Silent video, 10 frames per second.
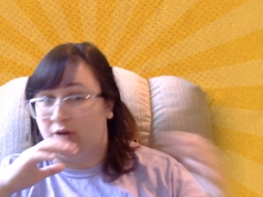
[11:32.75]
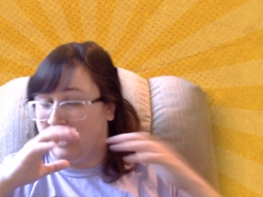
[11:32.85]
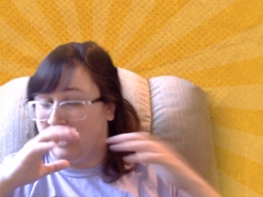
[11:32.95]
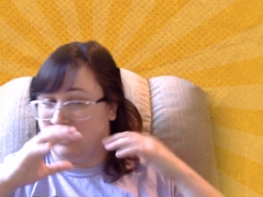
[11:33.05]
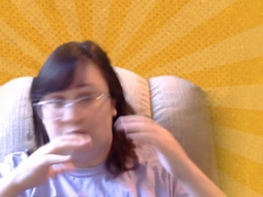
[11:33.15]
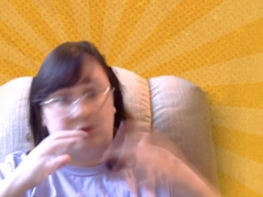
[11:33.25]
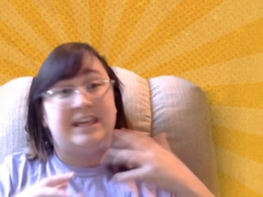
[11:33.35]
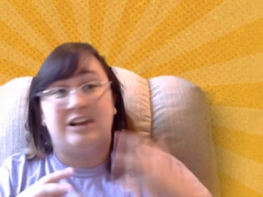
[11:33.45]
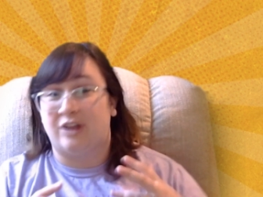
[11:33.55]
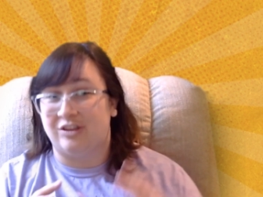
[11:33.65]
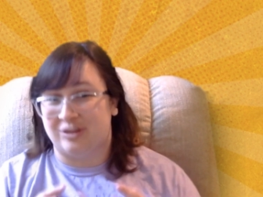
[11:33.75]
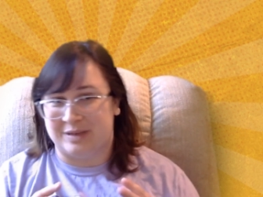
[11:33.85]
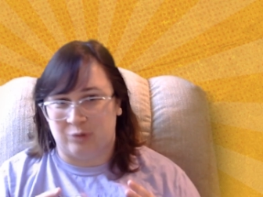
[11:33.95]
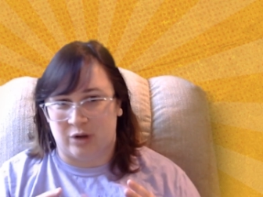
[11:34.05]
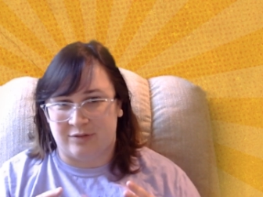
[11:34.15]
and then reiterate them
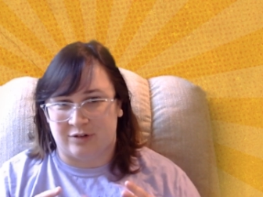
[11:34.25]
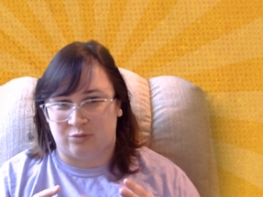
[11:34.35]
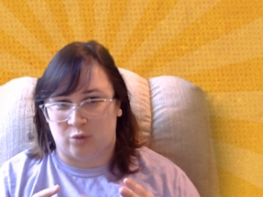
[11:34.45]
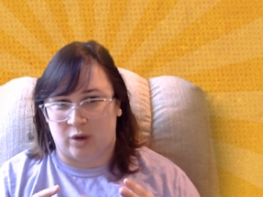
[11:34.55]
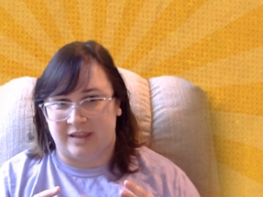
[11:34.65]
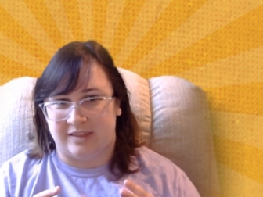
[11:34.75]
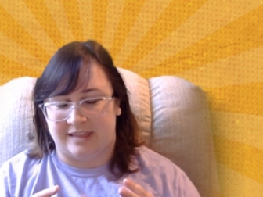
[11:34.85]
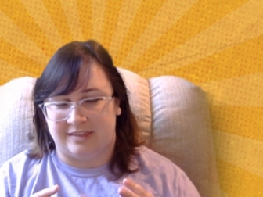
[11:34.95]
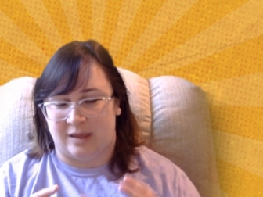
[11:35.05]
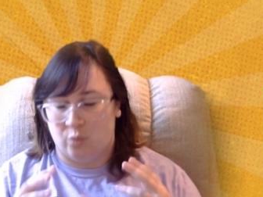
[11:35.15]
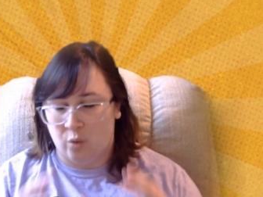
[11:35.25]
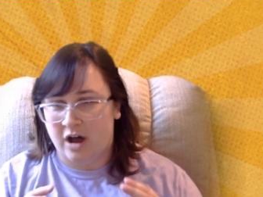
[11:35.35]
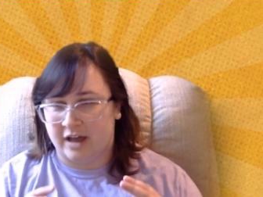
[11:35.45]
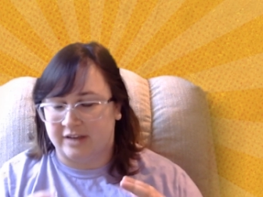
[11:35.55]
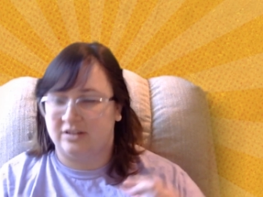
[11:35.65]
in whatever way that they
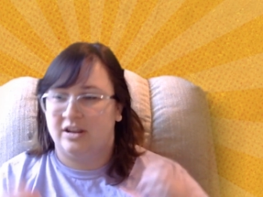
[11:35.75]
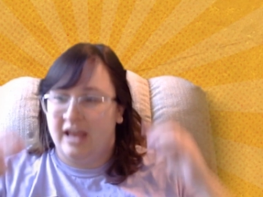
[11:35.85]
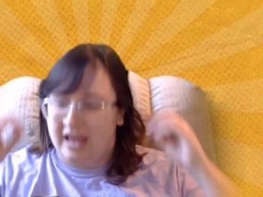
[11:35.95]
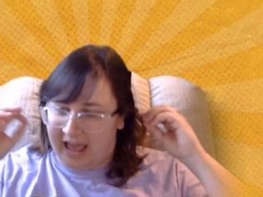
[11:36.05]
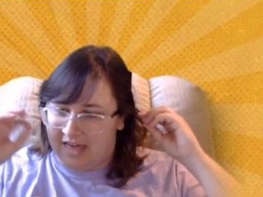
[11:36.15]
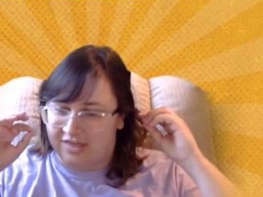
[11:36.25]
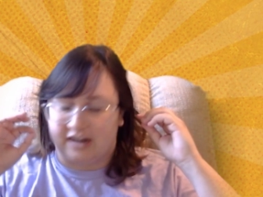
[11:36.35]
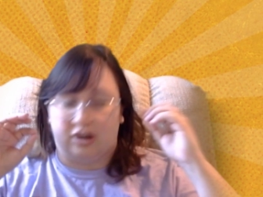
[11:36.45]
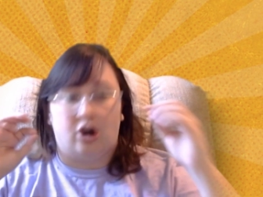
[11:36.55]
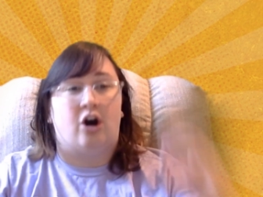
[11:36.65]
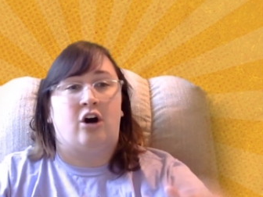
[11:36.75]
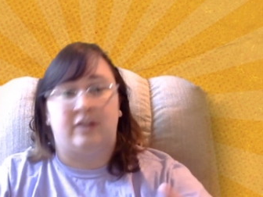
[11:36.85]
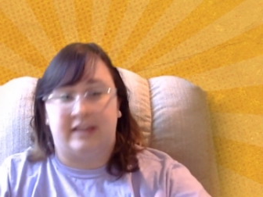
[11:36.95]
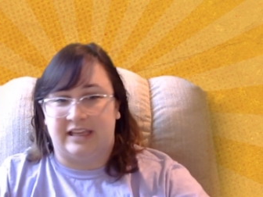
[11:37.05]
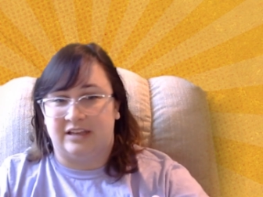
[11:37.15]
want, and then
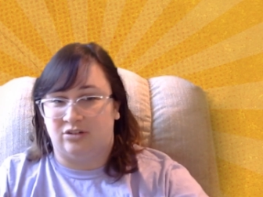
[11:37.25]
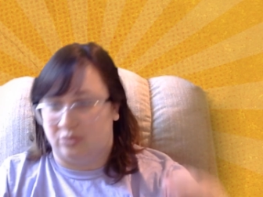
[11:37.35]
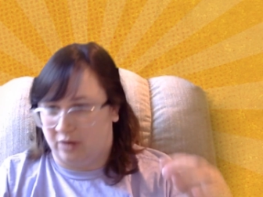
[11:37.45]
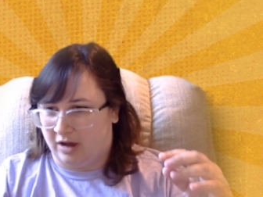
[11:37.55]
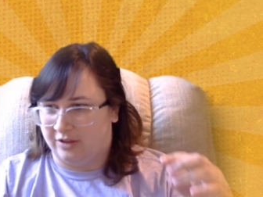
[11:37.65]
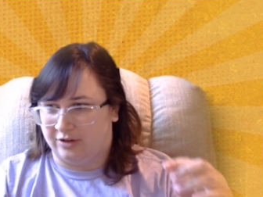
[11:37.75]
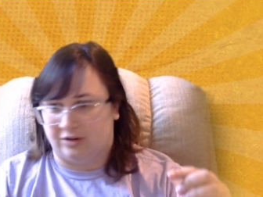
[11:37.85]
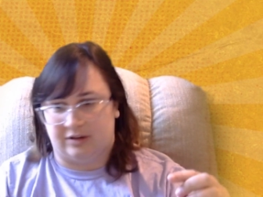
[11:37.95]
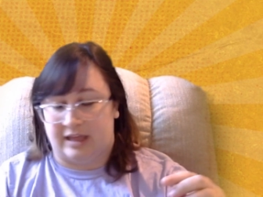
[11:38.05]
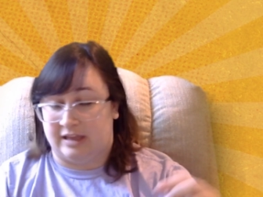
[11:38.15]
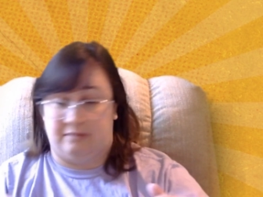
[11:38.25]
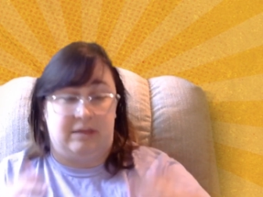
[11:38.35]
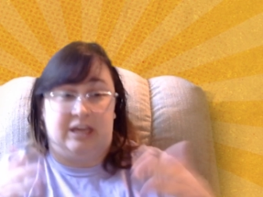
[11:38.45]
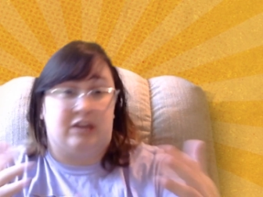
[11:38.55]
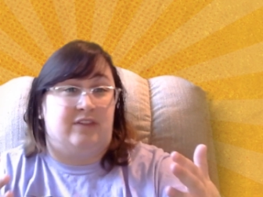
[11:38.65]
call into other, like,
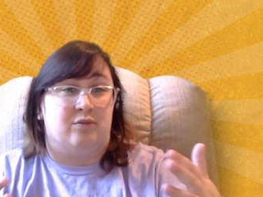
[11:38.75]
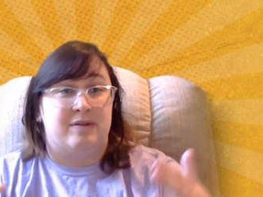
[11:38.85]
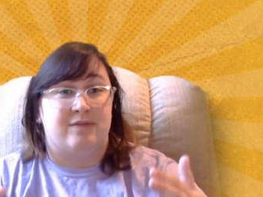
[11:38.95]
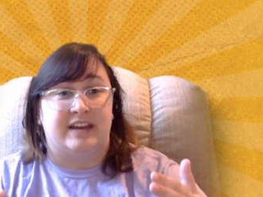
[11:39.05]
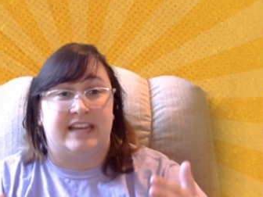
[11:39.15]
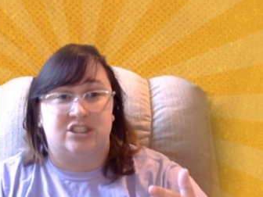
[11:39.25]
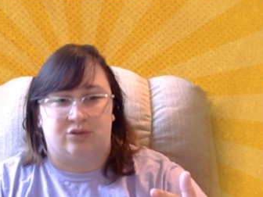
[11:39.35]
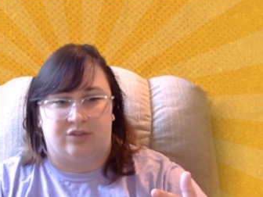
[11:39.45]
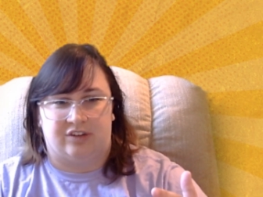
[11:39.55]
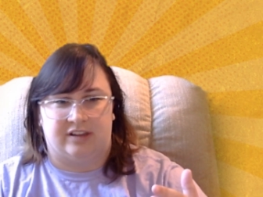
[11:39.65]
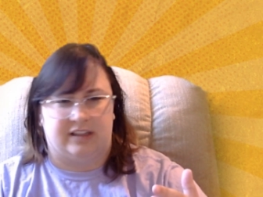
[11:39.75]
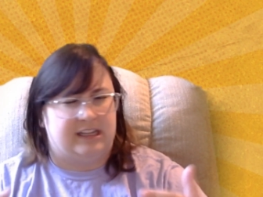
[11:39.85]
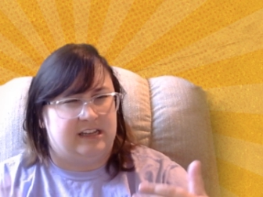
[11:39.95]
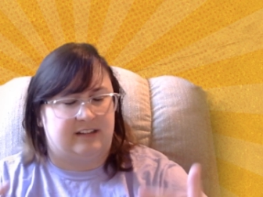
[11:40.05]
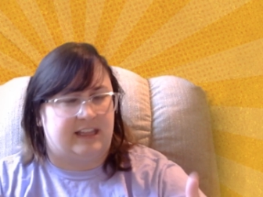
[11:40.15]
it could even be financial
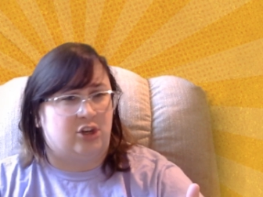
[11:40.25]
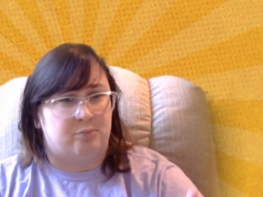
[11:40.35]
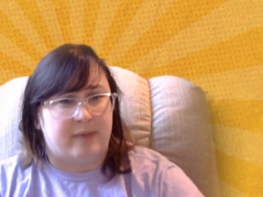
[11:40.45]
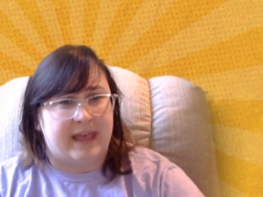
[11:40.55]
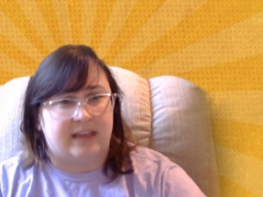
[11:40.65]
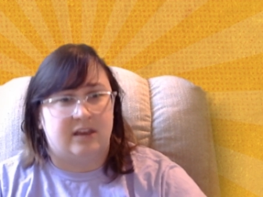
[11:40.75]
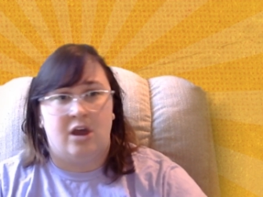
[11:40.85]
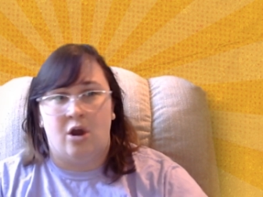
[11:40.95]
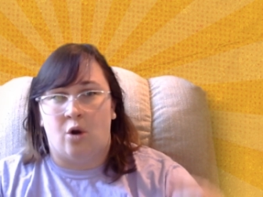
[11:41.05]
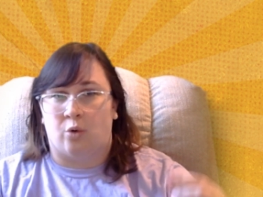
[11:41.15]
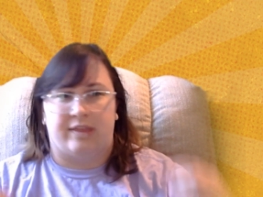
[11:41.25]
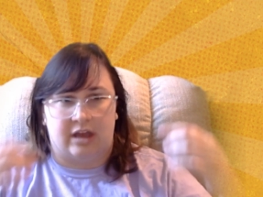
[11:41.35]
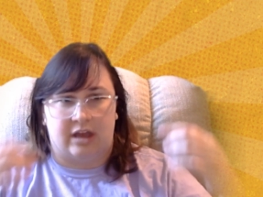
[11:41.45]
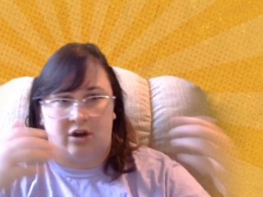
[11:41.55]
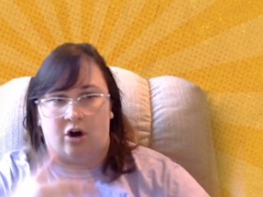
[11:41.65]
facilities like your bank, or they
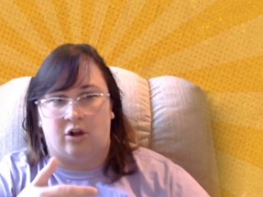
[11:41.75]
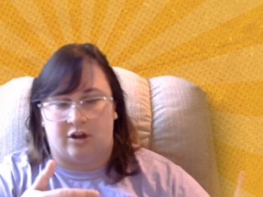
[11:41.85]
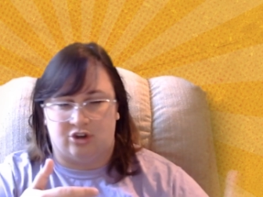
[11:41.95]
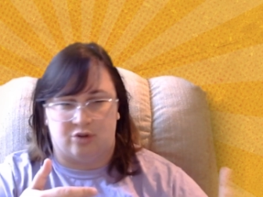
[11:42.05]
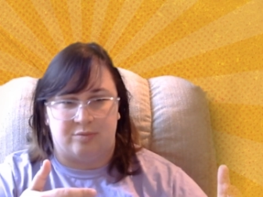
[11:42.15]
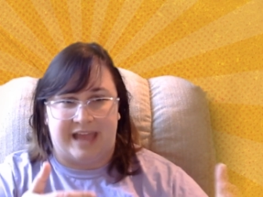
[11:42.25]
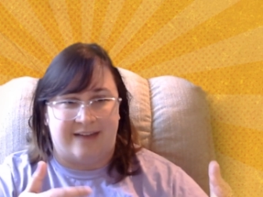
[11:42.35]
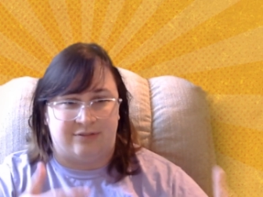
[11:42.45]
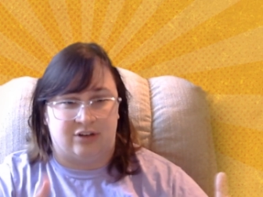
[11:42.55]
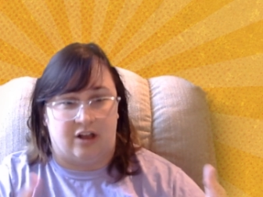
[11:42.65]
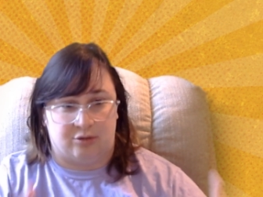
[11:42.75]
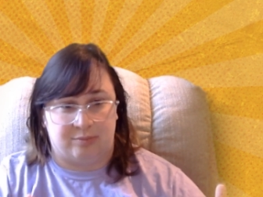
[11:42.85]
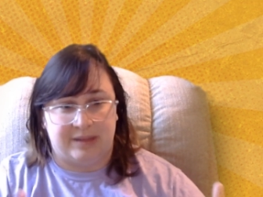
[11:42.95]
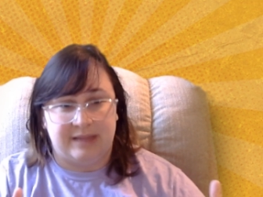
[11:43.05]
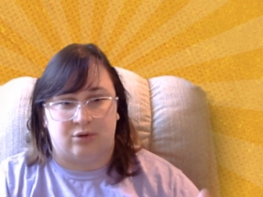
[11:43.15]
can call on your behalf to other
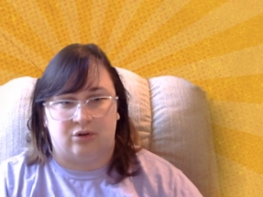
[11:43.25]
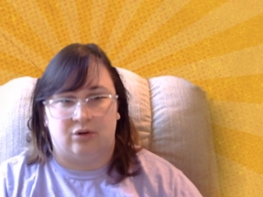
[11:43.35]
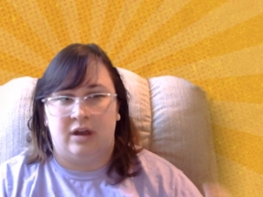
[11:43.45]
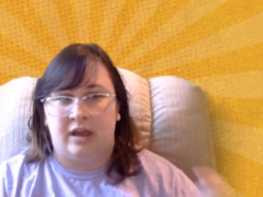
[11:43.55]
people.